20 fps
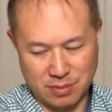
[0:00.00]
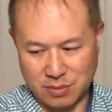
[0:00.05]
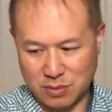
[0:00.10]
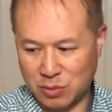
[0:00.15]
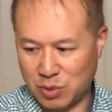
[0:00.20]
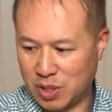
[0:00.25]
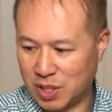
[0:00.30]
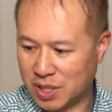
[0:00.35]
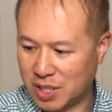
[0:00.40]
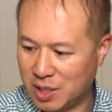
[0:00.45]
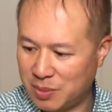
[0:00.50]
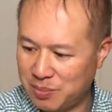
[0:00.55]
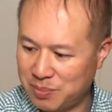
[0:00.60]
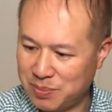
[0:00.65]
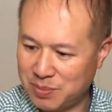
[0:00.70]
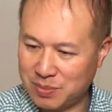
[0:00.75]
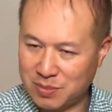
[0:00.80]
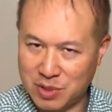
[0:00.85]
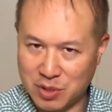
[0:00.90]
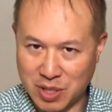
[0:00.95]
1
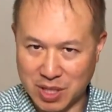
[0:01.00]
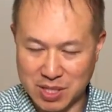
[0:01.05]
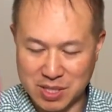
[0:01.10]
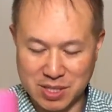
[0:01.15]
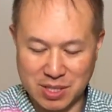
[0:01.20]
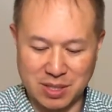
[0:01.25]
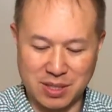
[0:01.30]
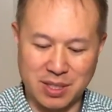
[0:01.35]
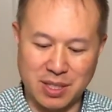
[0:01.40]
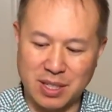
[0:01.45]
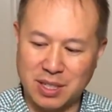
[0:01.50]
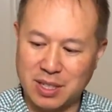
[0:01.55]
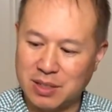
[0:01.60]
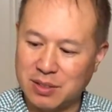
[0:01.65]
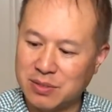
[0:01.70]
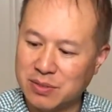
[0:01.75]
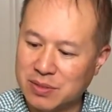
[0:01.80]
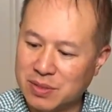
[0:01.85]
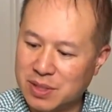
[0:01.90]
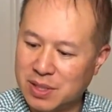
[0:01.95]
cup, you guessed it, of
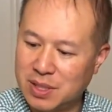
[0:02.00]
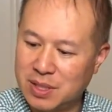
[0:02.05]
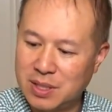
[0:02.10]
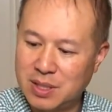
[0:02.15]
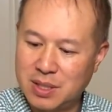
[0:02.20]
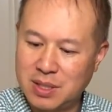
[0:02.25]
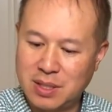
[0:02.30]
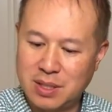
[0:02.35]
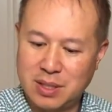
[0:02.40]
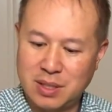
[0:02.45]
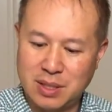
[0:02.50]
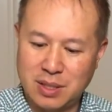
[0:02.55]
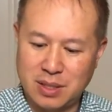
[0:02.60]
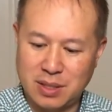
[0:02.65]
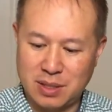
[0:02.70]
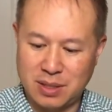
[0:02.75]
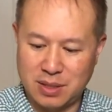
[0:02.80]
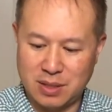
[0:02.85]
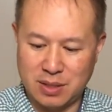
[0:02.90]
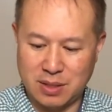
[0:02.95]

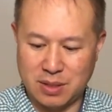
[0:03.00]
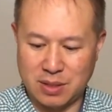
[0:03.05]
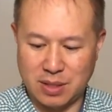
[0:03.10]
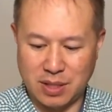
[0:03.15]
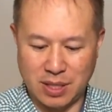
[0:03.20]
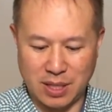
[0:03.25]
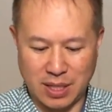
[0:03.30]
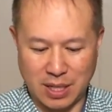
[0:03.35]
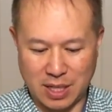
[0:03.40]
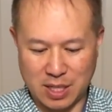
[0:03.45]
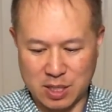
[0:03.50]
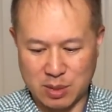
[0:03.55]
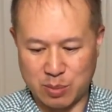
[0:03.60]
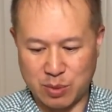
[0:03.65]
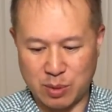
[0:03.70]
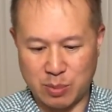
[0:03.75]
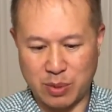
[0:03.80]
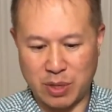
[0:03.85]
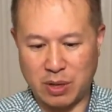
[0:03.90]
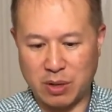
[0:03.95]
the
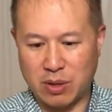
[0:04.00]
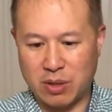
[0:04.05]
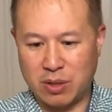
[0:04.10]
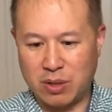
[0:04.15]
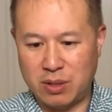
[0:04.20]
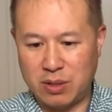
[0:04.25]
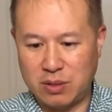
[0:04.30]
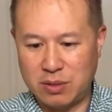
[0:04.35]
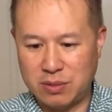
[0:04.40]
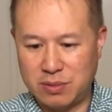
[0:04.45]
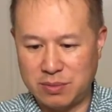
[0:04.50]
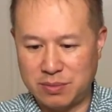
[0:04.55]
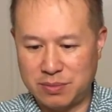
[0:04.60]
isopropyl alcohol,